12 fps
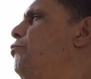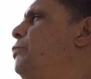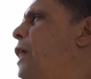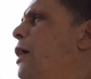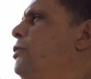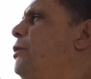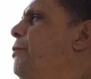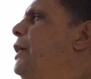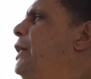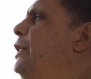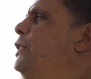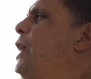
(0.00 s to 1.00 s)
Councilman
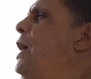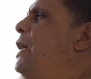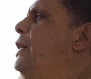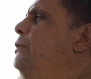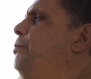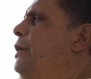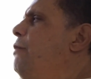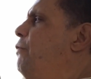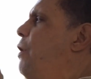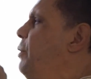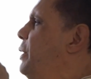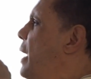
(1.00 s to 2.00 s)
Quintana is being
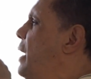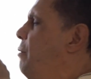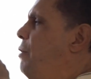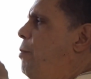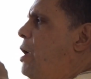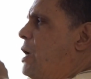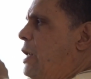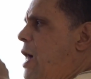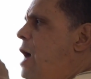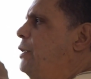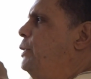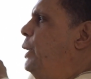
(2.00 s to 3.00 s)
very negative about a
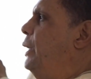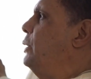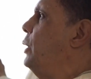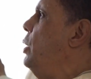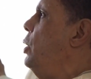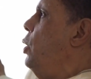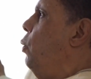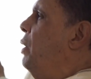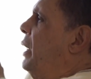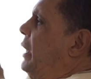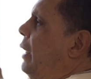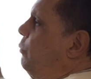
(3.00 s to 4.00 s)
lot of things when
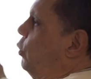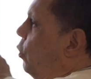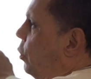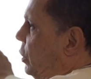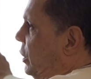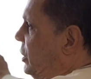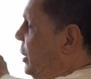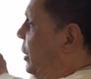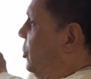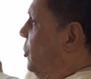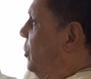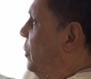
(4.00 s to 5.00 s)
it came to the
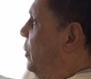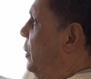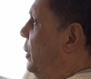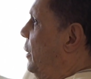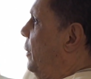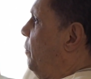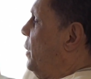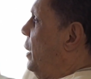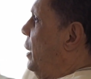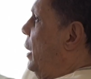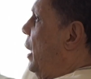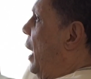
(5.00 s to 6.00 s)
organization.
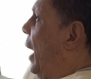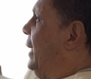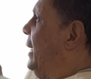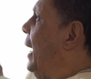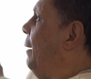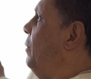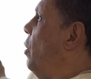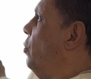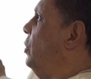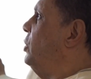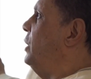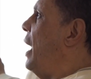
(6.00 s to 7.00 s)
I
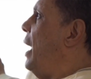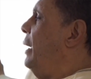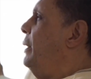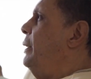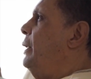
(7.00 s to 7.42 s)
noticed that